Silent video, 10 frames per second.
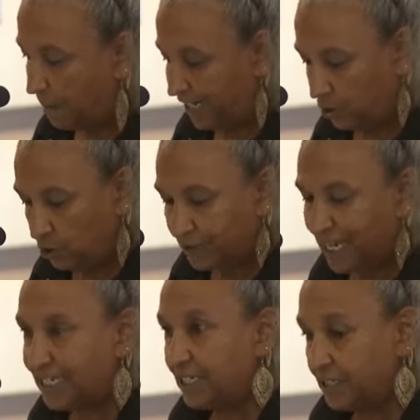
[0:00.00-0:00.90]
By
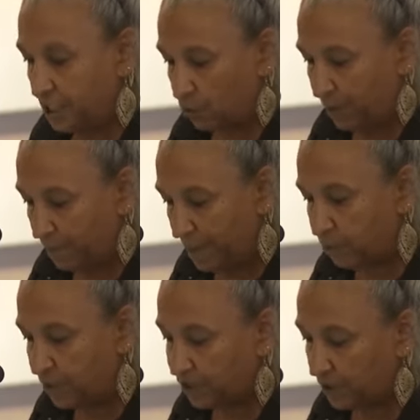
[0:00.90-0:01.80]
utilizing the
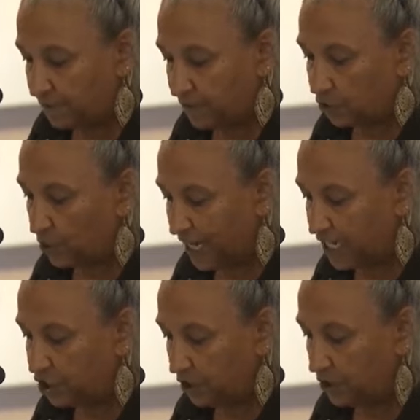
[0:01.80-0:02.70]
remembrance of this
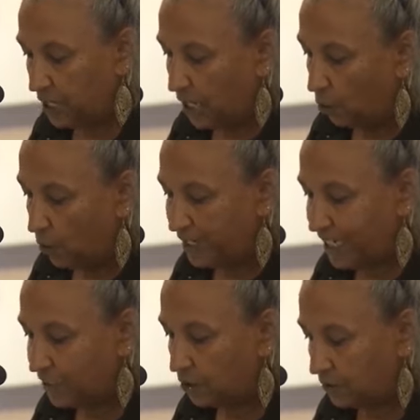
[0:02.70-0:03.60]
occasion, we
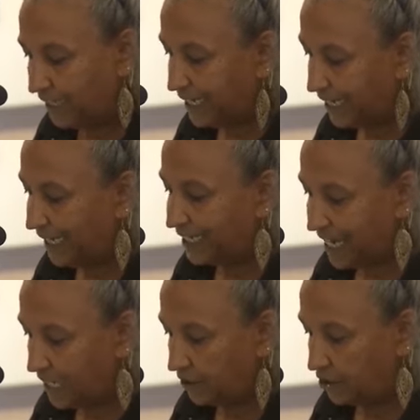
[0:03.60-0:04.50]
not only can
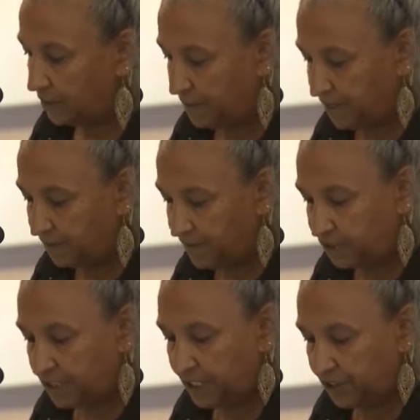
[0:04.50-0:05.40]
acknowledge the
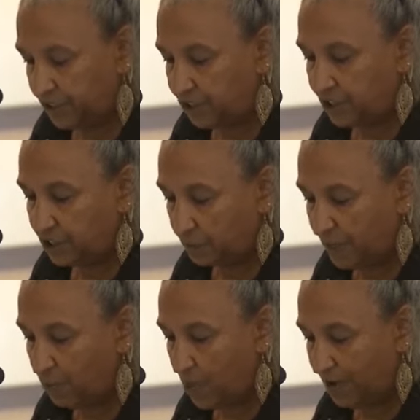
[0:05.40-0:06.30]
benefits the indigenous
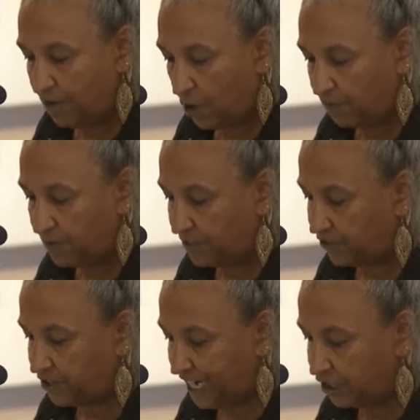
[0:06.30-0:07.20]
people have offered
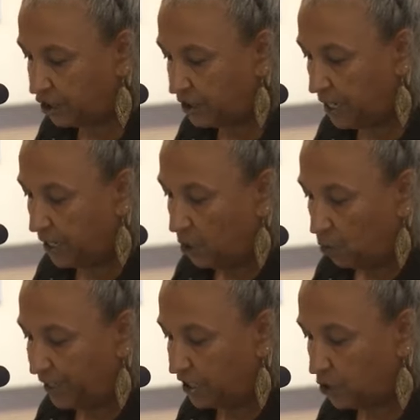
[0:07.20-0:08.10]
this nation,
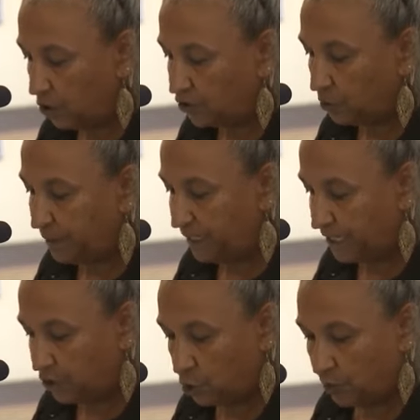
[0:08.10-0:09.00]
we can also
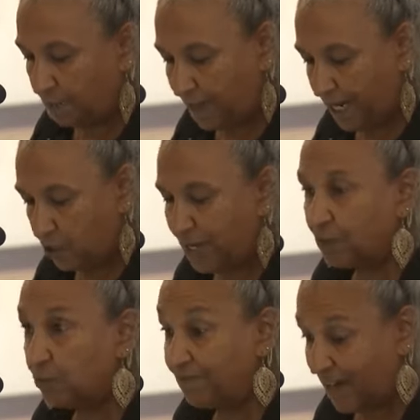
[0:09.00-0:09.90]
begin to repair
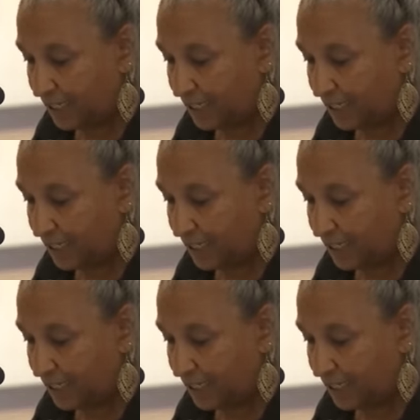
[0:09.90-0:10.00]
and